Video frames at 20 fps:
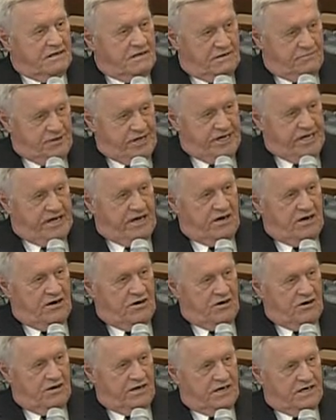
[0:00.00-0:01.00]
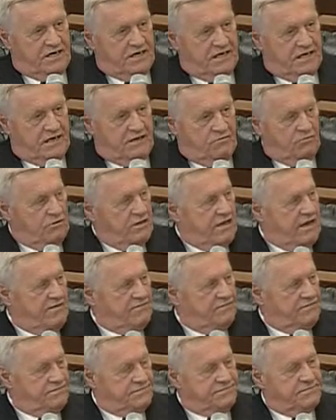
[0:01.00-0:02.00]
committee here, and we
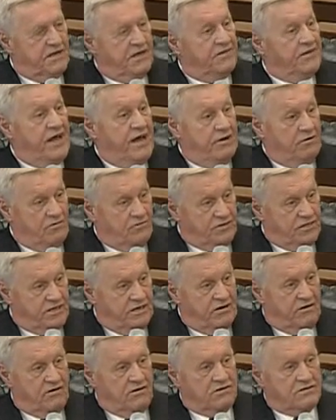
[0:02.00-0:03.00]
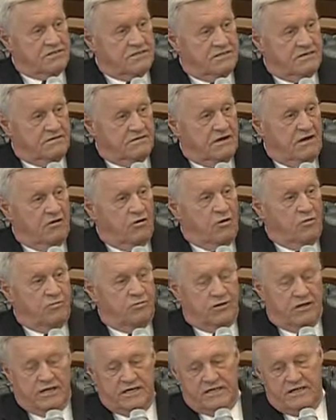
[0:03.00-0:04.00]
have done that over the years, and I
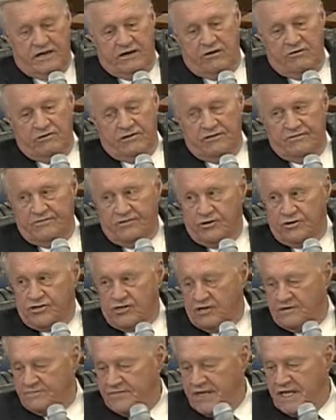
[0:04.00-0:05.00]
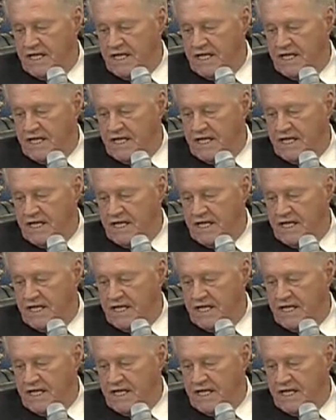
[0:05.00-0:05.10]
hope we'll continue in the future.